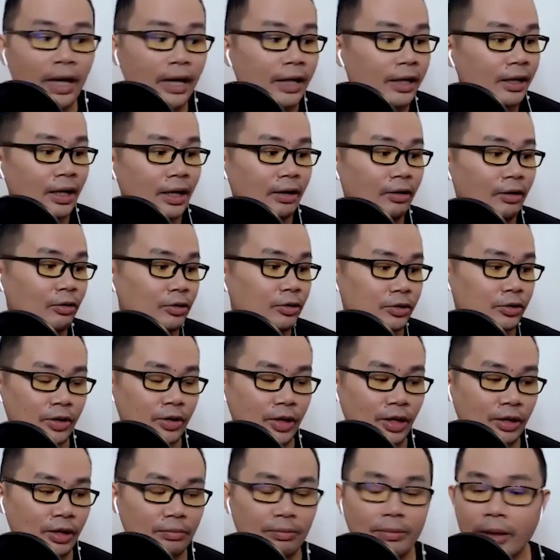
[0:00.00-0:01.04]
and then I also
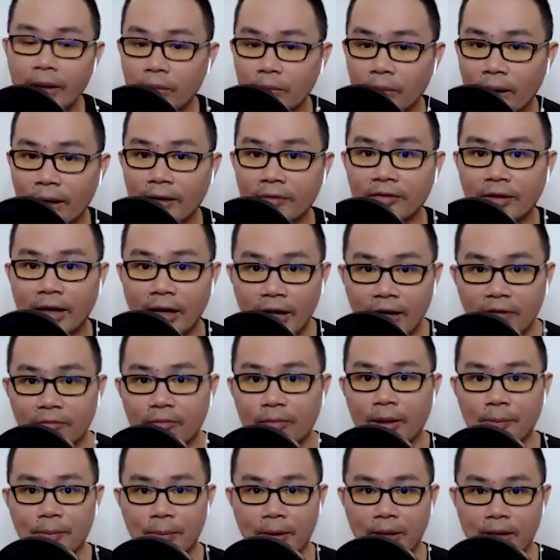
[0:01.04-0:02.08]
have my wife. I have
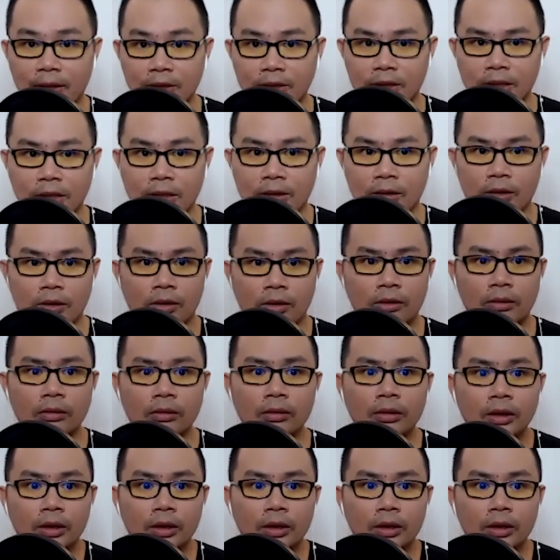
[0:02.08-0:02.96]
my parents-in-law.